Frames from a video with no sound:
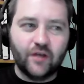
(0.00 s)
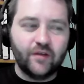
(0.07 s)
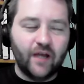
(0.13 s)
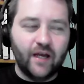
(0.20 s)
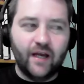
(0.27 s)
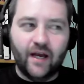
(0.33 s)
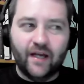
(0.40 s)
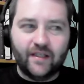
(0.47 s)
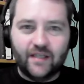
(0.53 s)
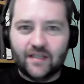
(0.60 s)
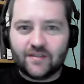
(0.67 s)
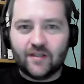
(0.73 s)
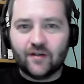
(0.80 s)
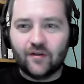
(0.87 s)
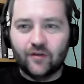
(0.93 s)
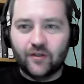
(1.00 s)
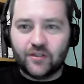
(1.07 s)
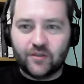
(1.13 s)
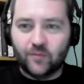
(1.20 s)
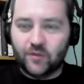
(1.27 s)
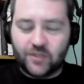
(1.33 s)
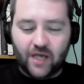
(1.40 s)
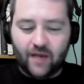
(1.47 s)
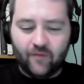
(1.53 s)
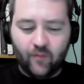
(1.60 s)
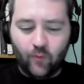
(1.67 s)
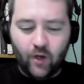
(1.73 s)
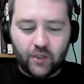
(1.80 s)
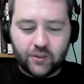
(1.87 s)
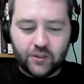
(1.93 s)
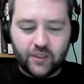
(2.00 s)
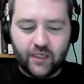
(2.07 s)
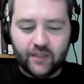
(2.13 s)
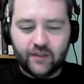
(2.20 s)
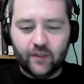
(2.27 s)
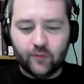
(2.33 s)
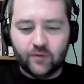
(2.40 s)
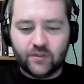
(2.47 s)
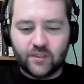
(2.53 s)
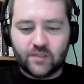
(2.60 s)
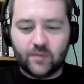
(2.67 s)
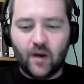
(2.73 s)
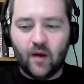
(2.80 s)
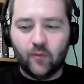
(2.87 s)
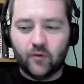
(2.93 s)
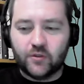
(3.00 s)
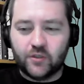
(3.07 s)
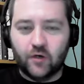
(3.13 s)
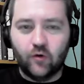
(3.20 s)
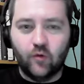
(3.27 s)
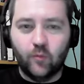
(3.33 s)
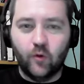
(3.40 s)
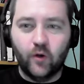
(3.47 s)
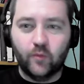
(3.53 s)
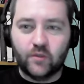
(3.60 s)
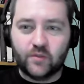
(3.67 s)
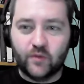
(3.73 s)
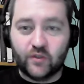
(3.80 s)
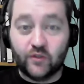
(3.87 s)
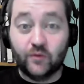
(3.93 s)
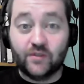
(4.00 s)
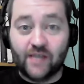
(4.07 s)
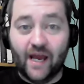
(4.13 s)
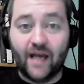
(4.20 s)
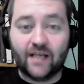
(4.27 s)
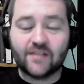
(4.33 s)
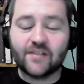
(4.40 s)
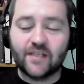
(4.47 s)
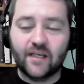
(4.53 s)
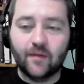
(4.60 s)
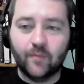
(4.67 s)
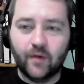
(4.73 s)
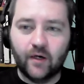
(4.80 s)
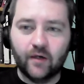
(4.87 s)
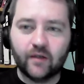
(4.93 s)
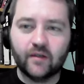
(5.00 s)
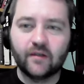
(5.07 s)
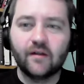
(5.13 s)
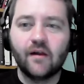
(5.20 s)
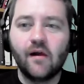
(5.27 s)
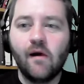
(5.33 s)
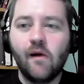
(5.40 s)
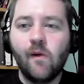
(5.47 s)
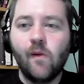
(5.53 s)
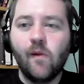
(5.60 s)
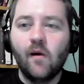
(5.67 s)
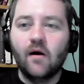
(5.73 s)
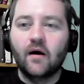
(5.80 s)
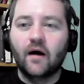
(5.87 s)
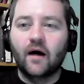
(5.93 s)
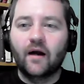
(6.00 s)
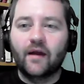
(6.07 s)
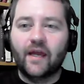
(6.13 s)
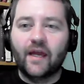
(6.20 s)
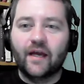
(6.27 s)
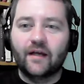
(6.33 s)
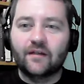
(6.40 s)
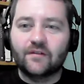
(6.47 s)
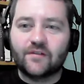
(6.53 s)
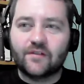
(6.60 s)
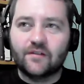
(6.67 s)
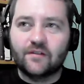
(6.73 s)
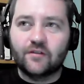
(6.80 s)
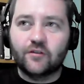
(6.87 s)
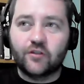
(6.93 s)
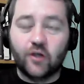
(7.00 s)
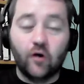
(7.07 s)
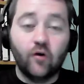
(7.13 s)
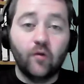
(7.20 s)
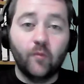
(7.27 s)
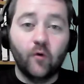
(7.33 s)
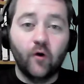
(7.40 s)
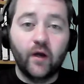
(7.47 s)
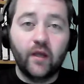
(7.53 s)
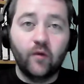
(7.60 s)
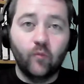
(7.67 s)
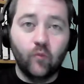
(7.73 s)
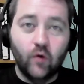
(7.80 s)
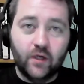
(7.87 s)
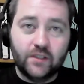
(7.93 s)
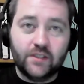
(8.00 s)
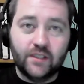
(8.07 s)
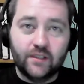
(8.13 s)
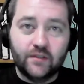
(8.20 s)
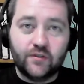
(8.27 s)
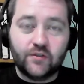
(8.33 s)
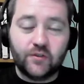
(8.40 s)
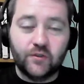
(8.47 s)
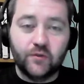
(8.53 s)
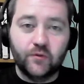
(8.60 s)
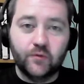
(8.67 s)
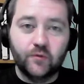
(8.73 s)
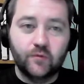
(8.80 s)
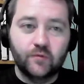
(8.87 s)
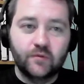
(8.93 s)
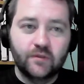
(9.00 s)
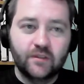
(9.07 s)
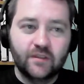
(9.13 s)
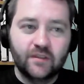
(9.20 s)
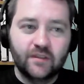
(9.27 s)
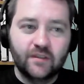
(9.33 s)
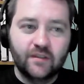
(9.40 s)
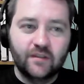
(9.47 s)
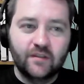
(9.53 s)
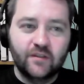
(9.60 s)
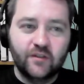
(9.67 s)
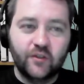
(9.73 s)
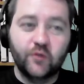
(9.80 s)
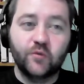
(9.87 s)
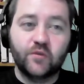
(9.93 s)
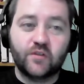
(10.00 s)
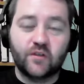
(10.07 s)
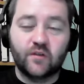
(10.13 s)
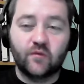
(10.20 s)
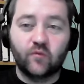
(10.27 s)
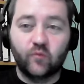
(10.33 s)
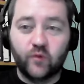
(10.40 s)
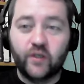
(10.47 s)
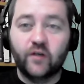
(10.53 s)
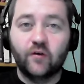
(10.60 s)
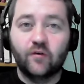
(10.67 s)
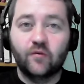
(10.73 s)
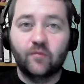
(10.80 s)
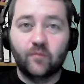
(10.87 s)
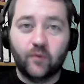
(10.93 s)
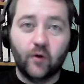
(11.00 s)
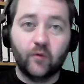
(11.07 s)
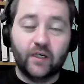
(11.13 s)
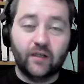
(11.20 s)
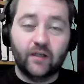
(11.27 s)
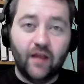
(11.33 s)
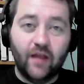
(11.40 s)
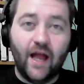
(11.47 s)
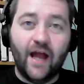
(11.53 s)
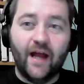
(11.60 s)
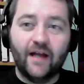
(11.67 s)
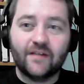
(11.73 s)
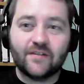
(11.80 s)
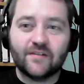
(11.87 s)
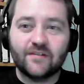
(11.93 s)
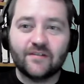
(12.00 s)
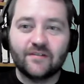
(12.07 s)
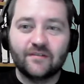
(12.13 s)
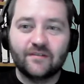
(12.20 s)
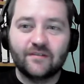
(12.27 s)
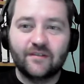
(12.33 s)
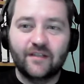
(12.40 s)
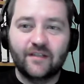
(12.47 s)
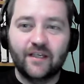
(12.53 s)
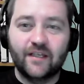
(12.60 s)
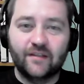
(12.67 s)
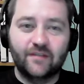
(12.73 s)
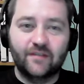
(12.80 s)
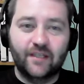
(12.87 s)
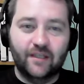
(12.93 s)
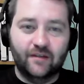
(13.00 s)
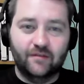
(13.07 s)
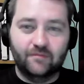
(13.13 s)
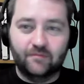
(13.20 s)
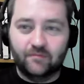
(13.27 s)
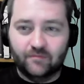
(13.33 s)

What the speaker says: I guess on Collision, which I haven't watched yet, there was a spot where Jungle Boy was supposed to attack CM Punk, and Jungle Boy wanted to use real broken glass in the